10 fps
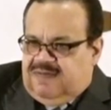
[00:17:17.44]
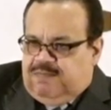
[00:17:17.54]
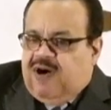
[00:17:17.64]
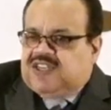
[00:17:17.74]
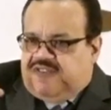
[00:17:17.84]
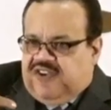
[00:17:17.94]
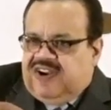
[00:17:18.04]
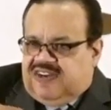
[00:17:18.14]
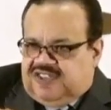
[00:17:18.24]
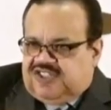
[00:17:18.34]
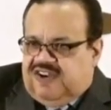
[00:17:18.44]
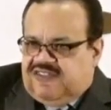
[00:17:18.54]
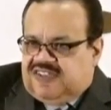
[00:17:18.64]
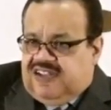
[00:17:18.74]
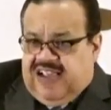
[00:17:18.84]
Point your finger at yourself
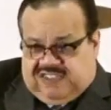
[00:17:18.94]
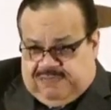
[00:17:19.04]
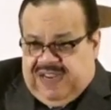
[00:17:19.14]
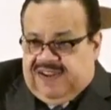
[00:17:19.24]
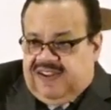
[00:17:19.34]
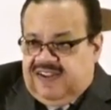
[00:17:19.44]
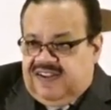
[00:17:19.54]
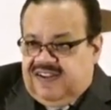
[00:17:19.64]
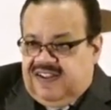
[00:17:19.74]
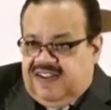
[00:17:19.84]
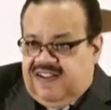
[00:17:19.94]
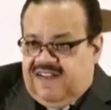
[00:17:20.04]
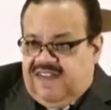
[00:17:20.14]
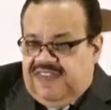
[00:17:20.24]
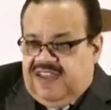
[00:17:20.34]
and say, That's me. That's
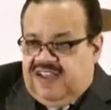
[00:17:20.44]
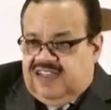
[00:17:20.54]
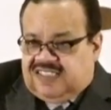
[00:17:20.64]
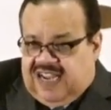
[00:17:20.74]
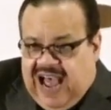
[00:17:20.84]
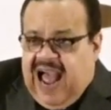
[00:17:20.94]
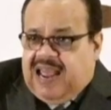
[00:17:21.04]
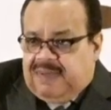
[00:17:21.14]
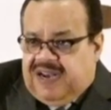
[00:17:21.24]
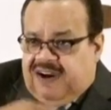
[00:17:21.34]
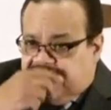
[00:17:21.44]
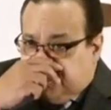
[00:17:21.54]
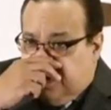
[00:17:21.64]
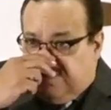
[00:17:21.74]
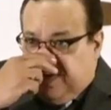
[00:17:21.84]
me. Say, I am an heir of
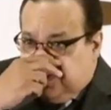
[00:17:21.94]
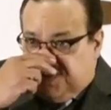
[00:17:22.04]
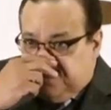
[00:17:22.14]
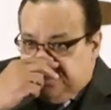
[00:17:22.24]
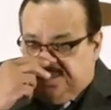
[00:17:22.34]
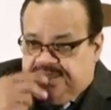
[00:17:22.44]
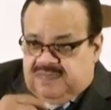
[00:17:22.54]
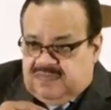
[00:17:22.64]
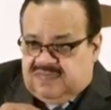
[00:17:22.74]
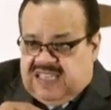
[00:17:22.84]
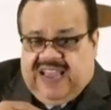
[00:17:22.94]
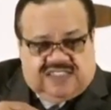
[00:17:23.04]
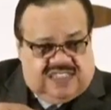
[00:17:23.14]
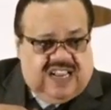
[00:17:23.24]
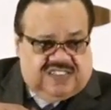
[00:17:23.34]
salvation.
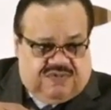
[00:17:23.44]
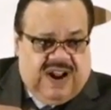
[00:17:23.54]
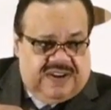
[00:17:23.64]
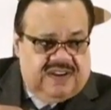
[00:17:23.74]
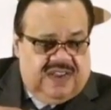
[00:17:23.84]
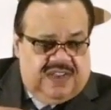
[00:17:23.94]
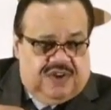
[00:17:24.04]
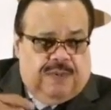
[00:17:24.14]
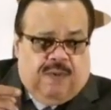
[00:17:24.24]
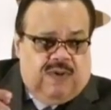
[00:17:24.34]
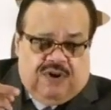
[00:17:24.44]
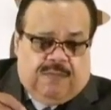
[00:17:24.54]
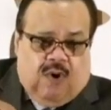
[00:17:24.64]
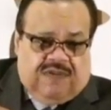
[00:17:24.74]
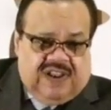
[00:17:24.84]
That's, that's right. You're, you're
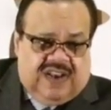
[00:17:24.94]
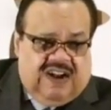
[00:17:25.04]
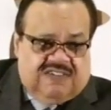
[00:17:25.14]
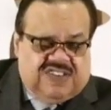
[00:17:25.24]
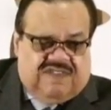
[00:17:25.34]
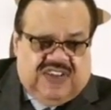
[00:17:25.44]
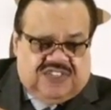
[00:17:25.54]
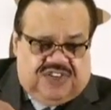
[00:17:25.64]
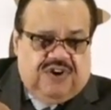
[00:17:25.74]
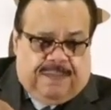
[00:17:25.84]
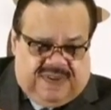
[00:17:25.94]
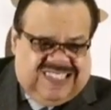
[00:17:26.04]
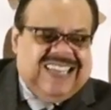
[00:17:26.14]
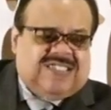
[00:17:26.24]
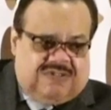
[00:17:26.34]
more than an heir of salvation, you're a
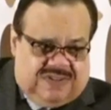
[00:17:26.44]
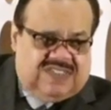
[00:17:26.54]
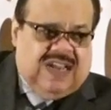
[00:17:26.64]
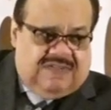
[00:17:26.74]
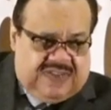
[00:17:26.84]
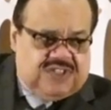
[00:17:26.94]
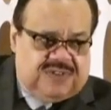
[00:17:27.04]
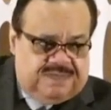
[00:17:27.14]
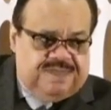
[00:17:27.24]
possessor of salvation.